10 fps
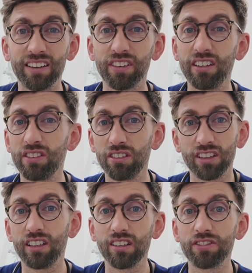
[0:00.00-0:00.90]
Have I even
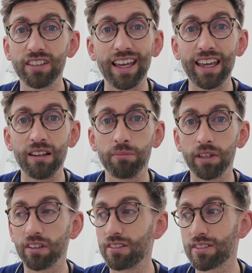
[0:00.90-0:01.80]
done enough to get in?
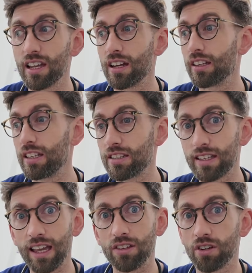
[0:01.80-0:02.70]
Because at this
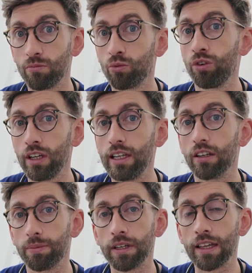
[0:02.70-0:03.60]
stage, I'm
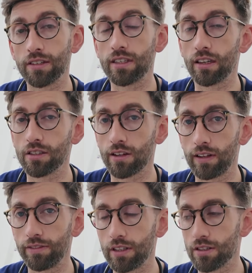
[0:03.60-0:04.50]
really up against it because I've
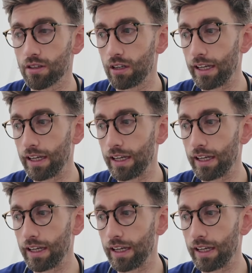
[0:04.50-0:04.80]
left it so